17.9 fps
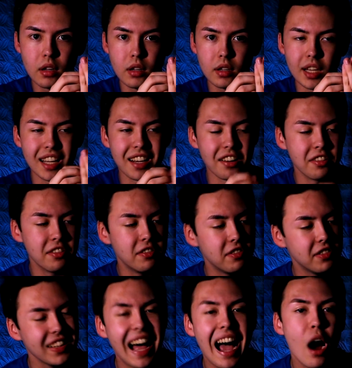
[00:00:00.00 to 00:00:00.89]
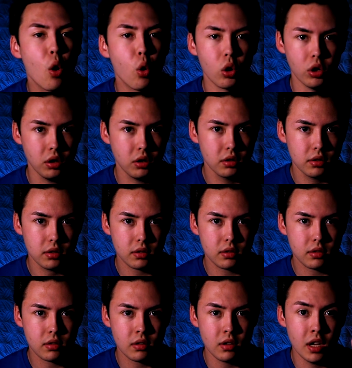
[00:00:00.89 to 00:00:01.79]
Like a flower
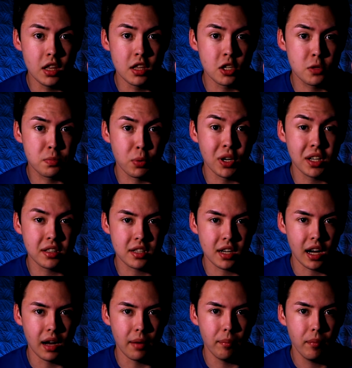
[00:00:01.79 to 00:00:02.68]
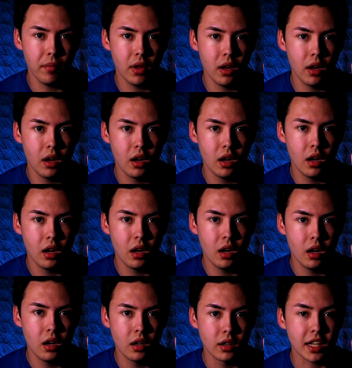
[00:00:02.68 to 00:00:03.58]
in the springtime.
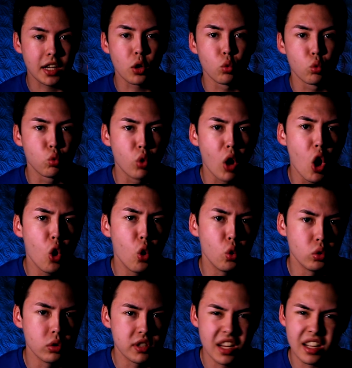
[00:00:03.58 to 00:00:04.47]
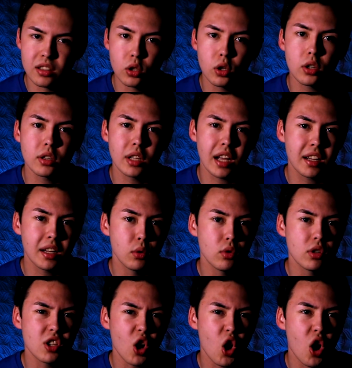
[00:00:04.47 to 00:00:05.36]
Like a rose that looked like it
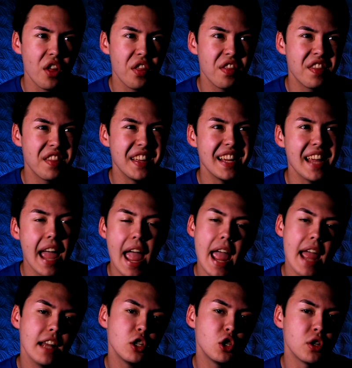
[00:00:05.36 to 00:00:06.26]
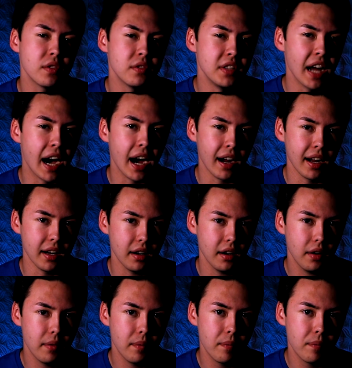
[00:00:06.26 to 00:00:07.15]
was on the edge of dying.